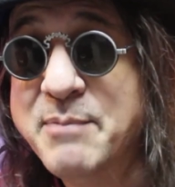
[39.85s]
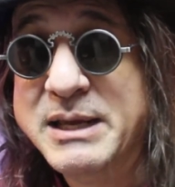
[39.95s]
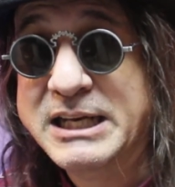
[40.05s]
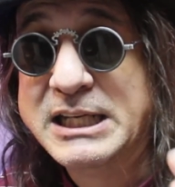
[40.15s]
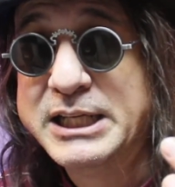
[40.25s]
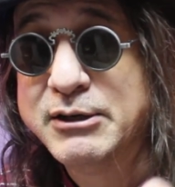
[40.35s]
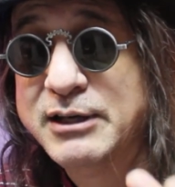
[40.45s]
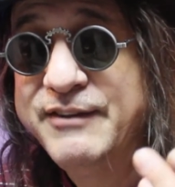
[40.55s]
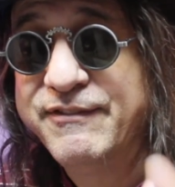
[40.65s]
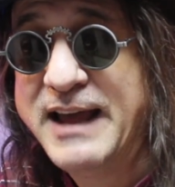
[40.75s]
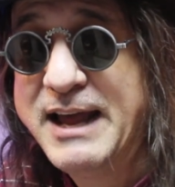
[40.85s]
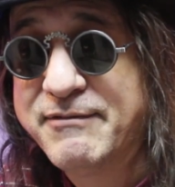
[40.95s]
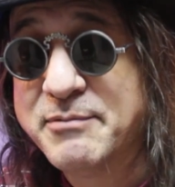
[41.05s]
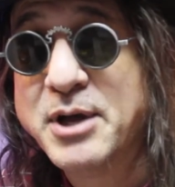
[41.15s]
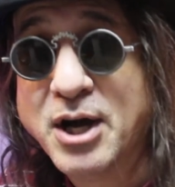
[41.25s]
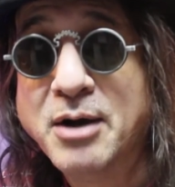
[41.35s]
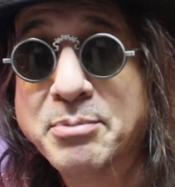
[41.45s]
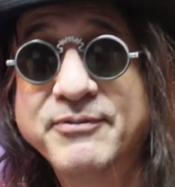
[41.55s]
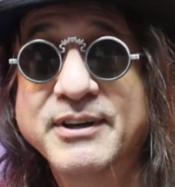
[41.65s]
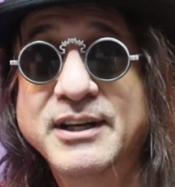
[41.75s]
I mean, literally fat from the
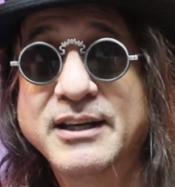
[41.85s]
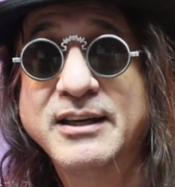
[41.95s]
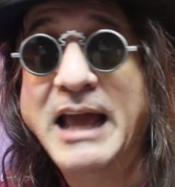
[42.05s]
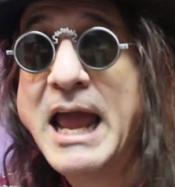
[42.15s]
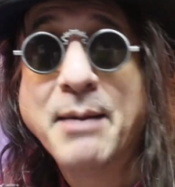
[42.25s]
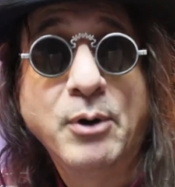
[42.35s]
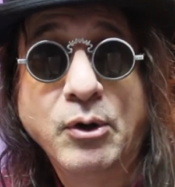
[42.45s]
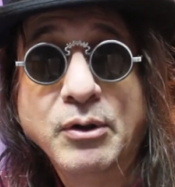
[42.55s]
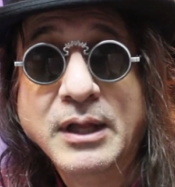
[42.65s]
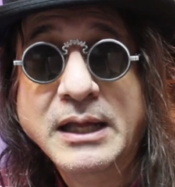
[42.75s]
hump of a camel.